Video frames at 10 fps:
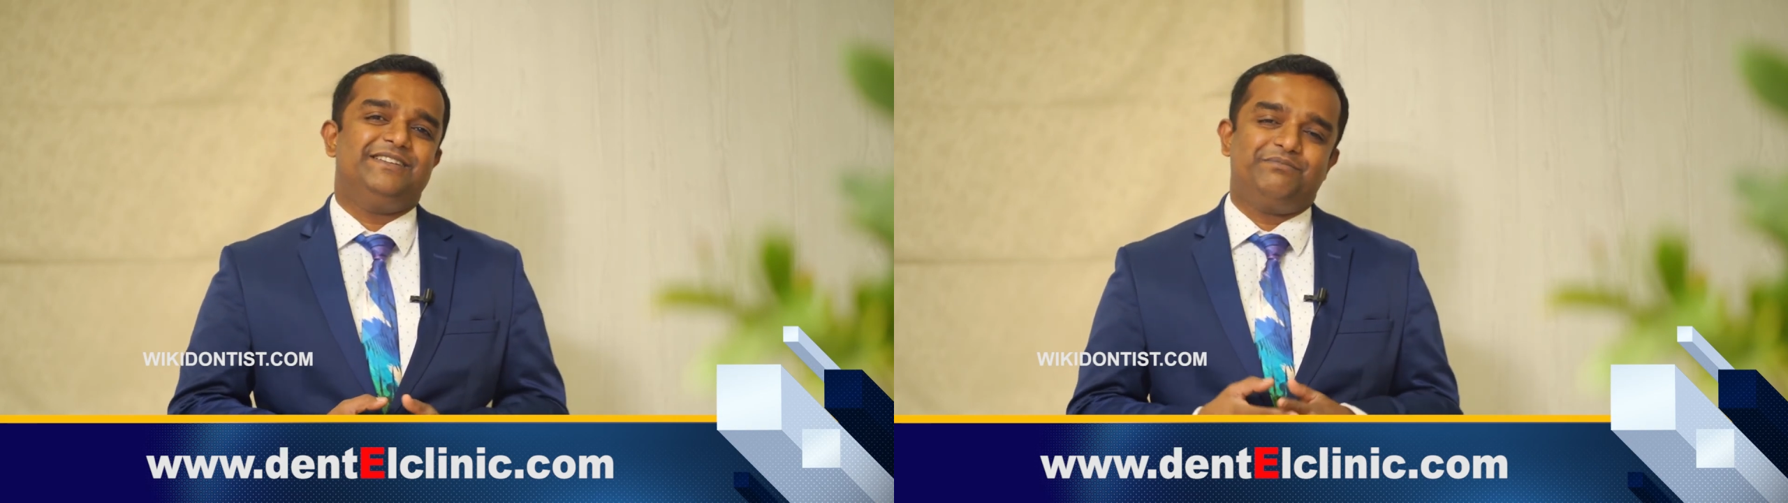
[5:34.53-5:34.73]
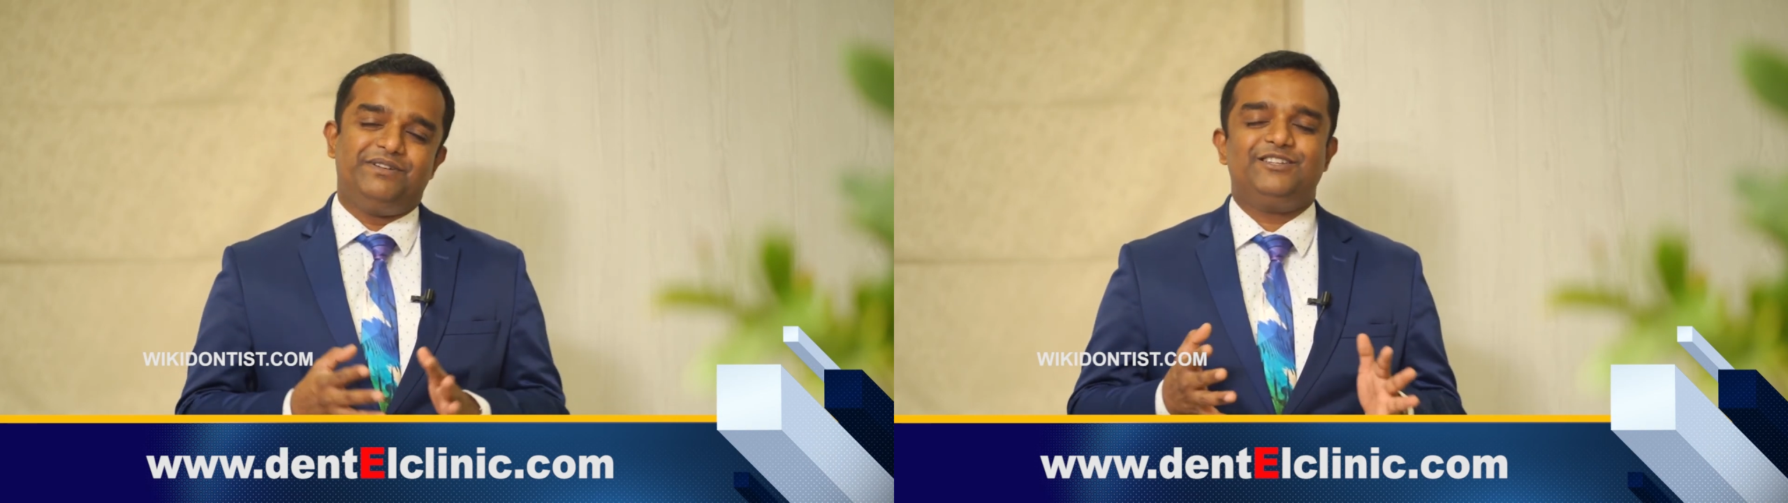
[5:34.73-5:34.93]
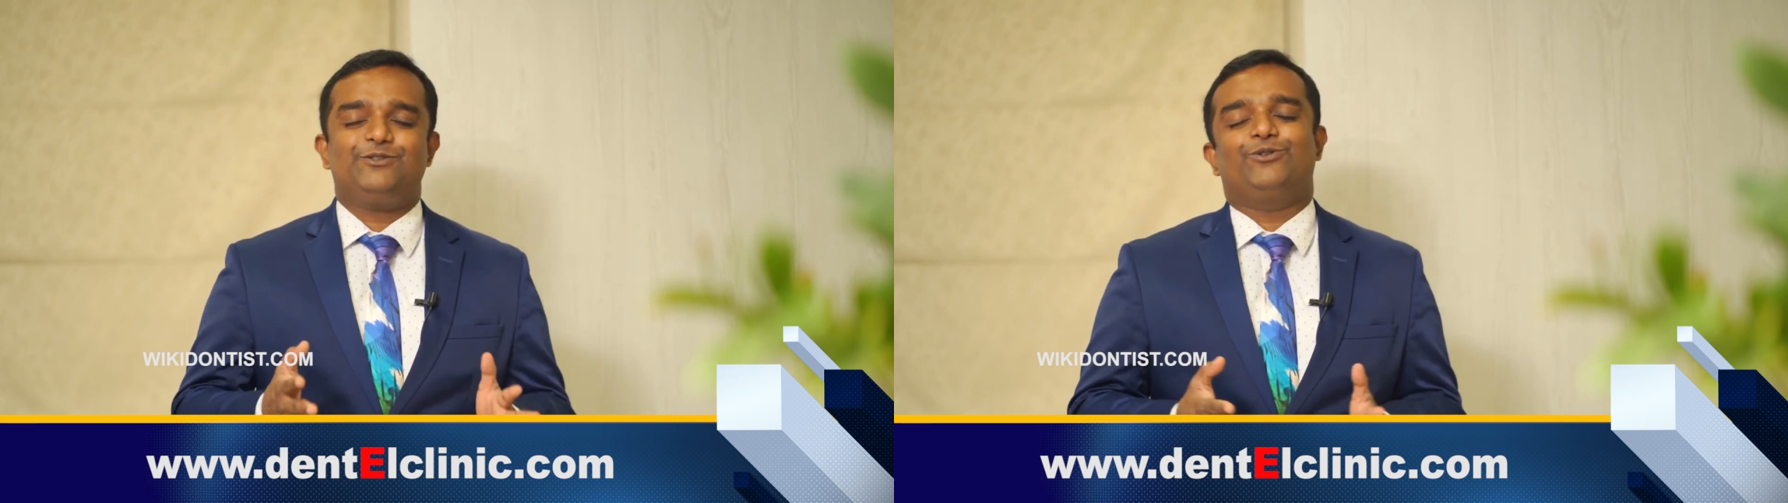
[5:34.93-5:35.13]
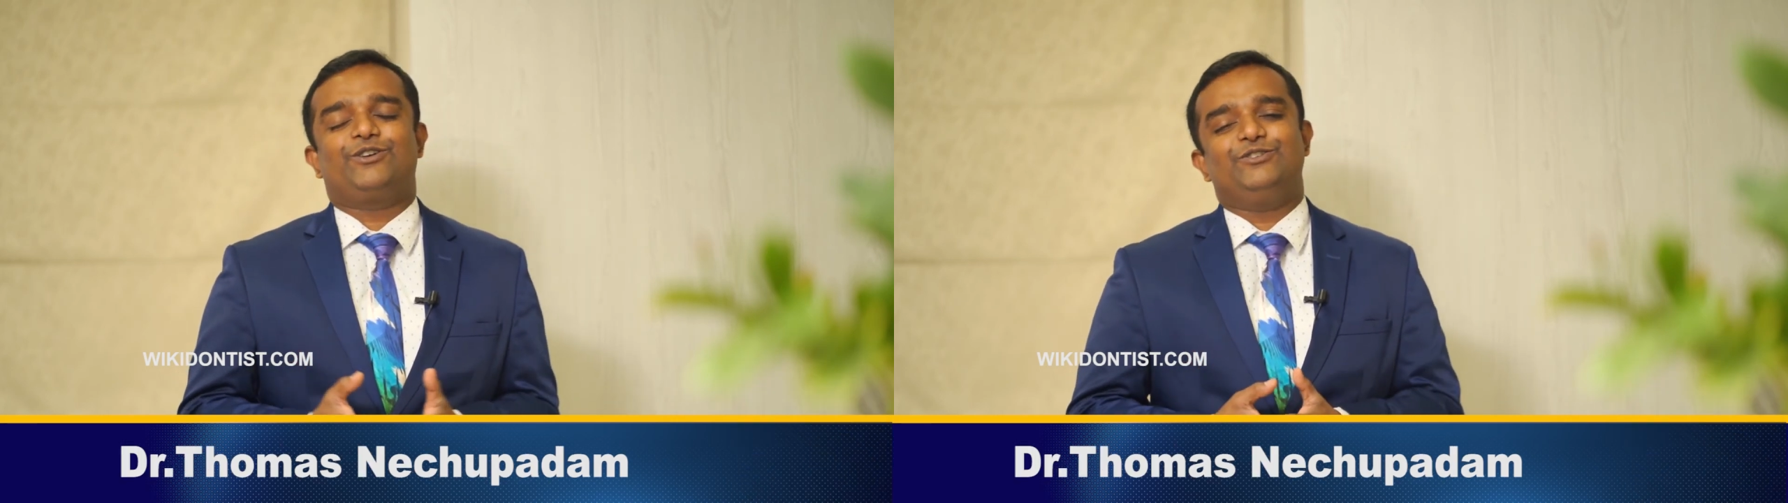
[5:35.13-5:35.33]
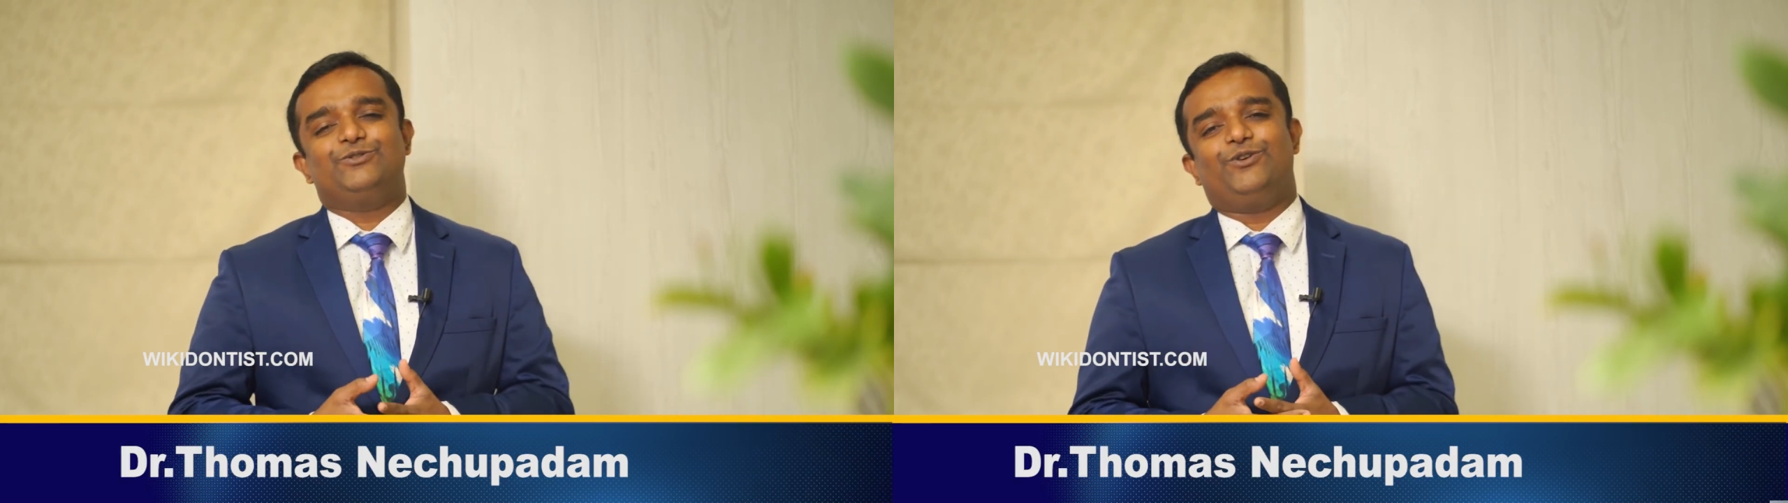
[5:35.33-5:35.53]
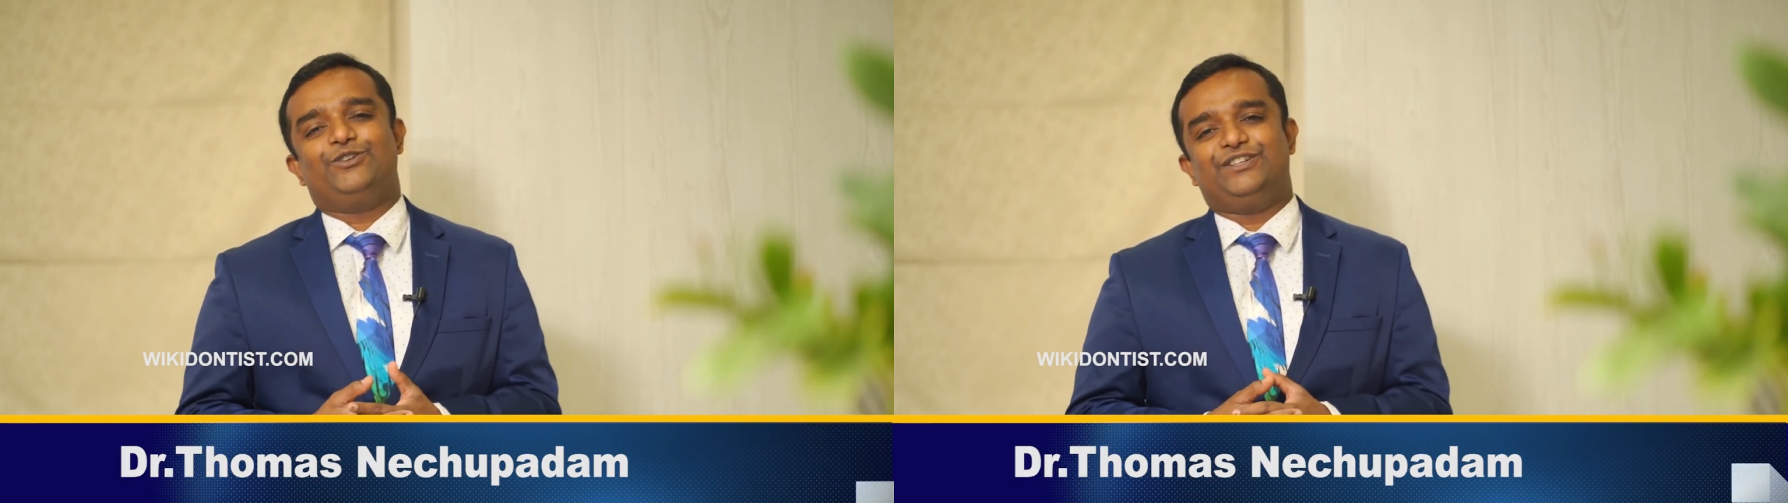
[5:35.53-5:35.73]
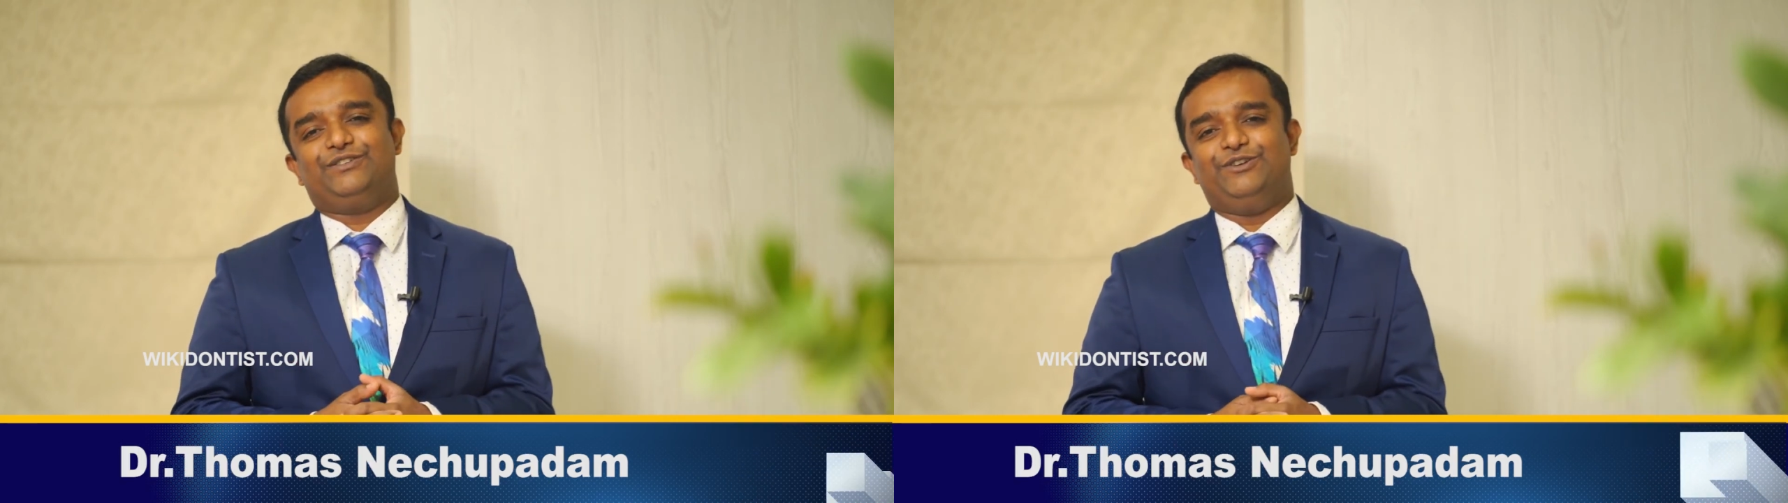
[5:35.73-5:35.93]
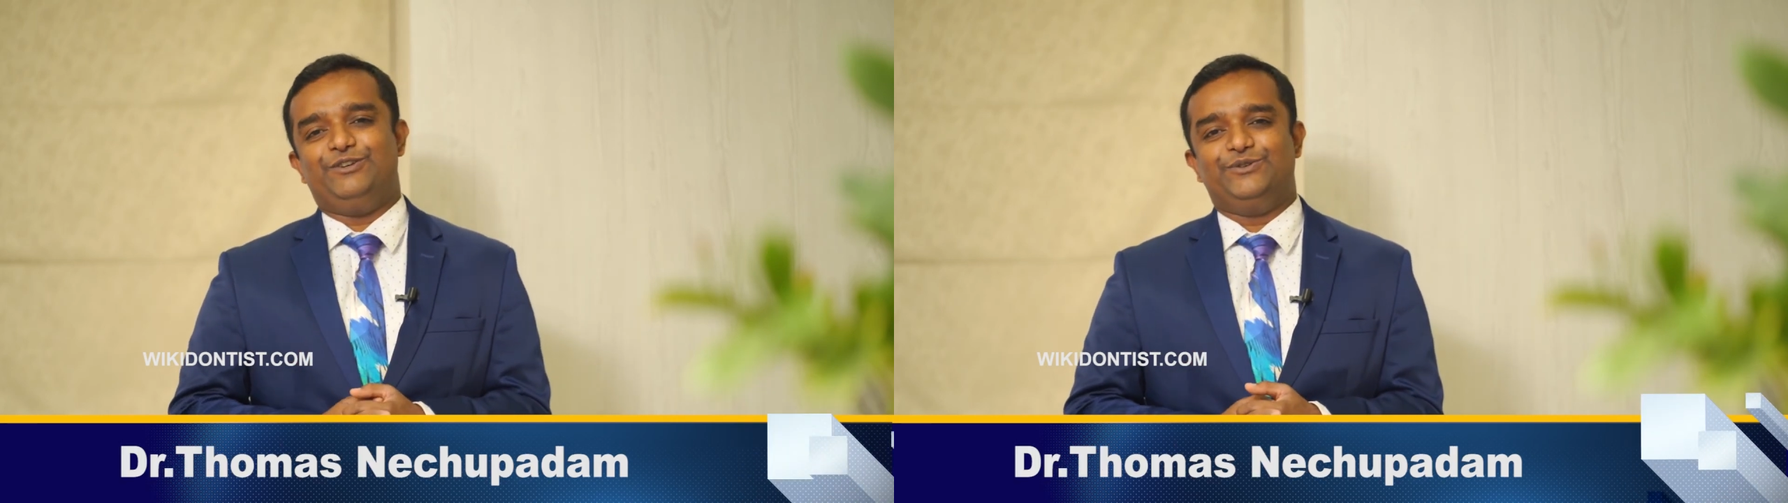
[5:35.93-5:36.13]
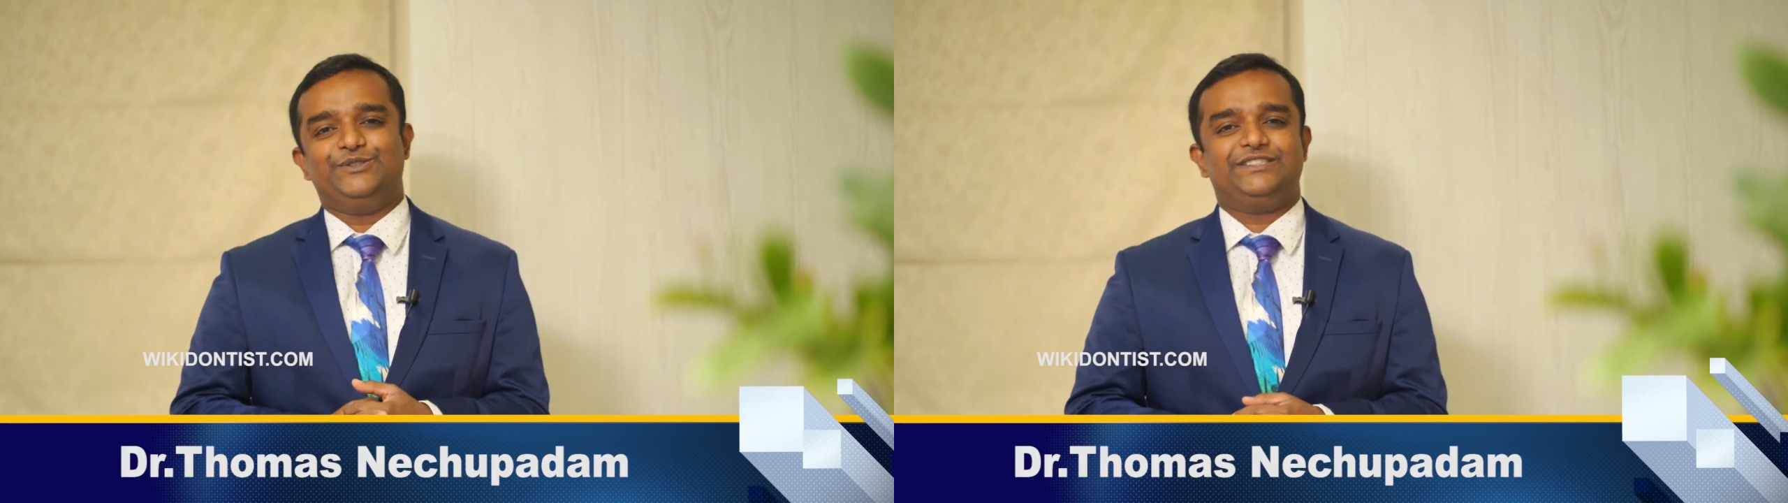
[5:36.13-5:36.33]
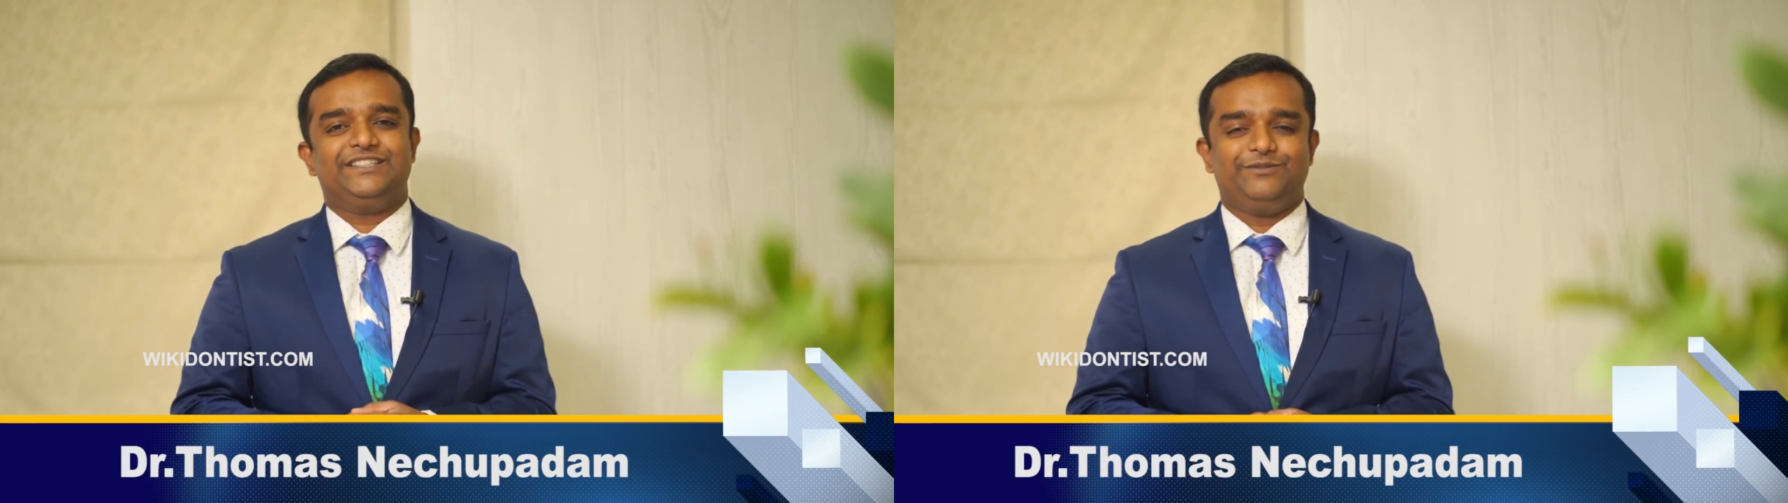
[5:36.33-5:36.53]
please look into all that videos